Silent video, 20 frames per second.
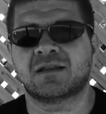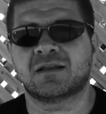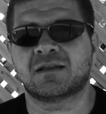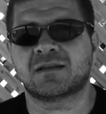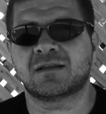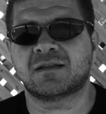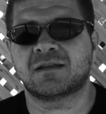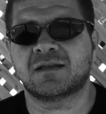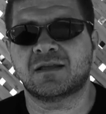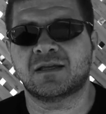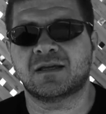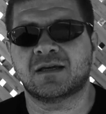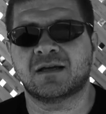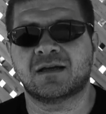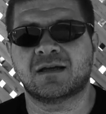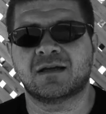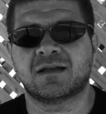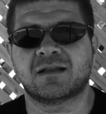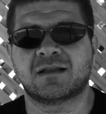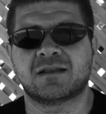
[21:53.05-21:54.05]

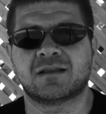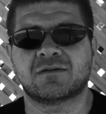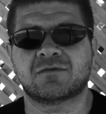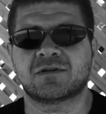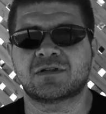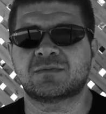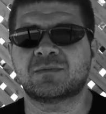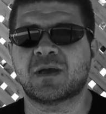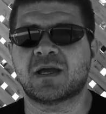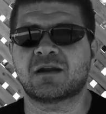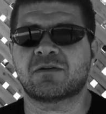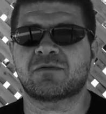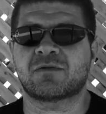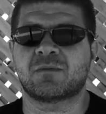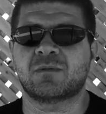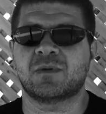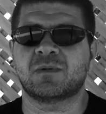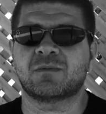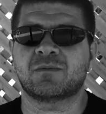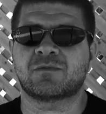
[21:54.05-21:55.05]
the respect
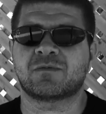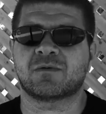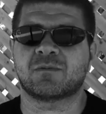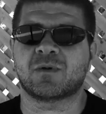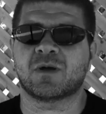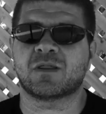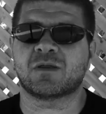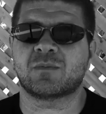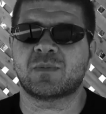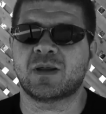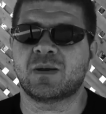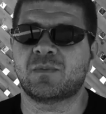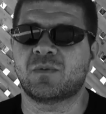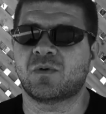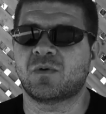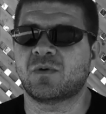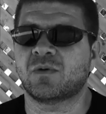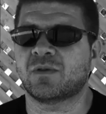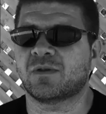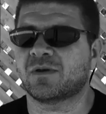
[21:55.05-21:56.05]
from other
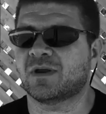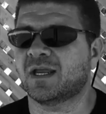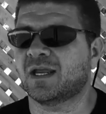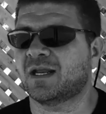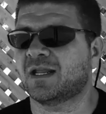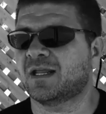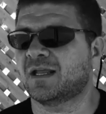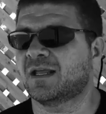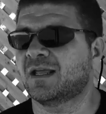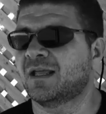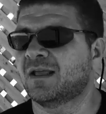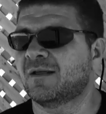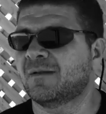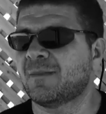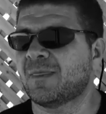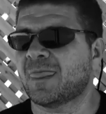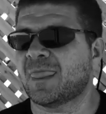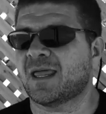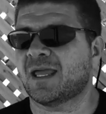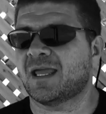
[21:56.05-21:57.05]
people, and they're getting
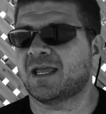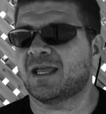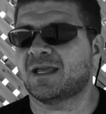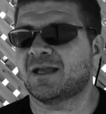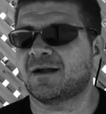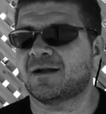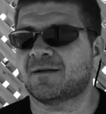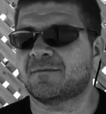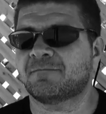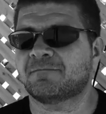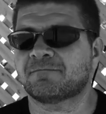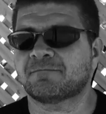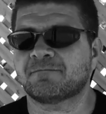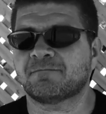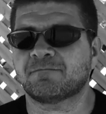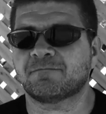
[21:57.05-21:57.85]
they're